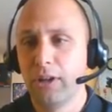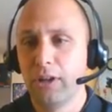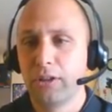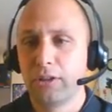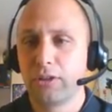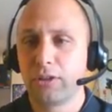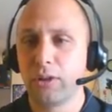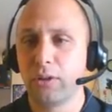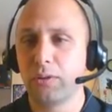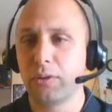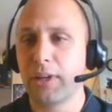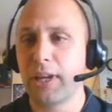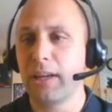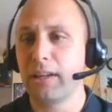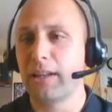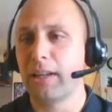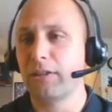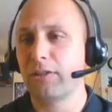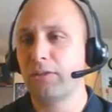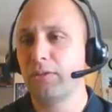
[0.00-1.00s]
So
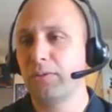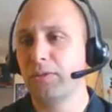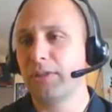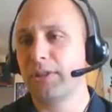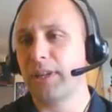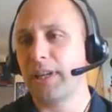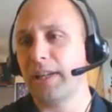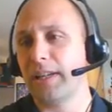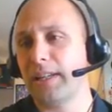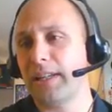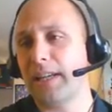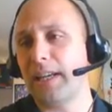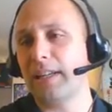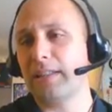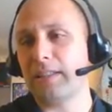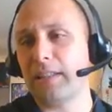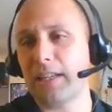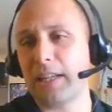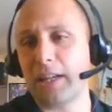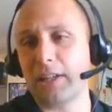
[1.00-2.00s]
ELL students can
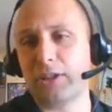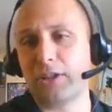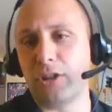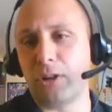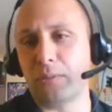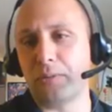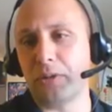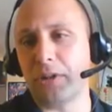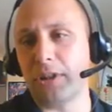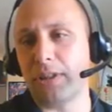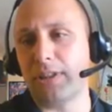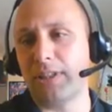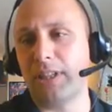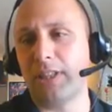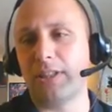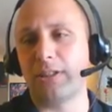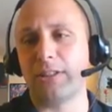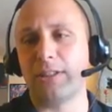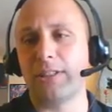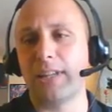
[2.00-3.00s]
easily interpret a
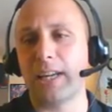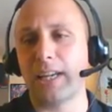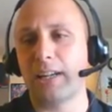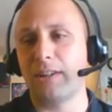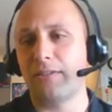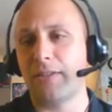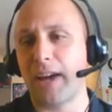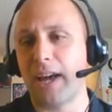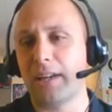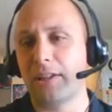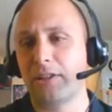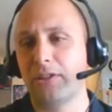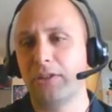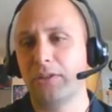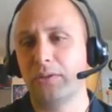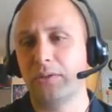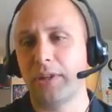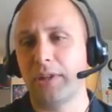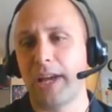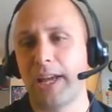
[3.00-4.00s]
teacher's negative
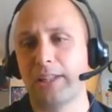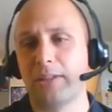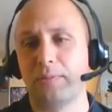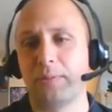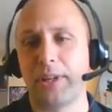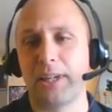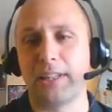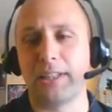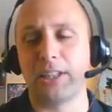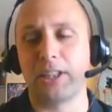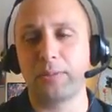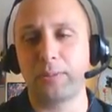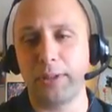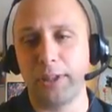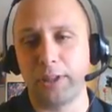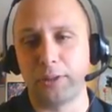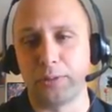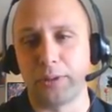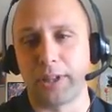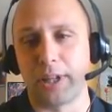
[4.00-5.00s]
attitude as being
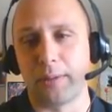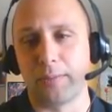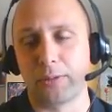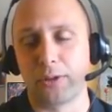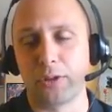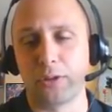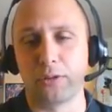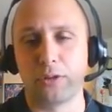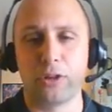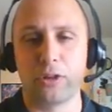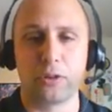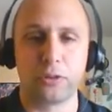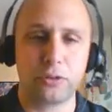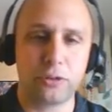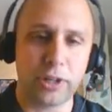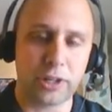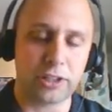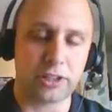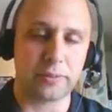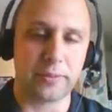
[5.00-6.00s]
displeased with them. So
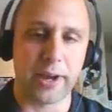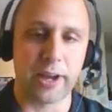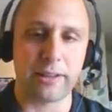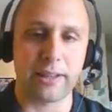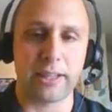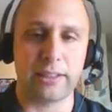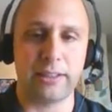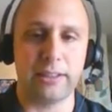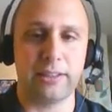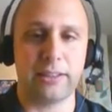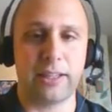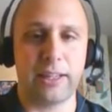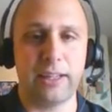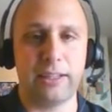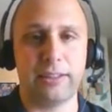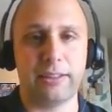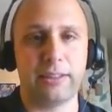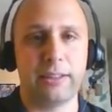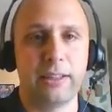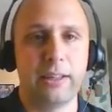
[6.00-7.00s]
try to smile at these
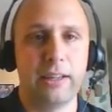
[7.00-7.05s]
kids